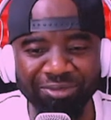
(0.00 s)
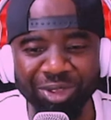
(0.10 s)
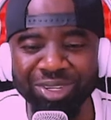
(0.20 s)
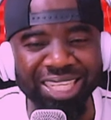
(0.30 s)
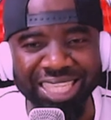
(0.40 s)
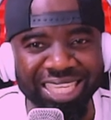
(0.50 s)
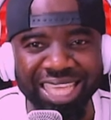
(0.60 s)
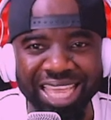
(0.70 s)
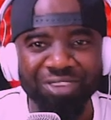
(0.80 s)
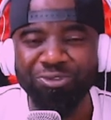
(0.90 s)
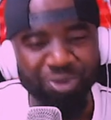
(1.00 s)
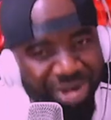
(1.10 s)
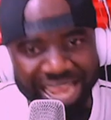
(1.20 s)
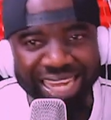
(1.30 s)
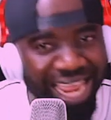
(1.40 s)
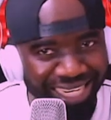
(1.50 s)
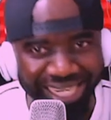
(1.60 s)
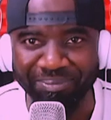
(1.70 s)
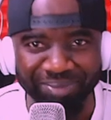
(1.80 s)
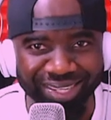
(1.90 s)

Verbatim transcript: not the funé like them.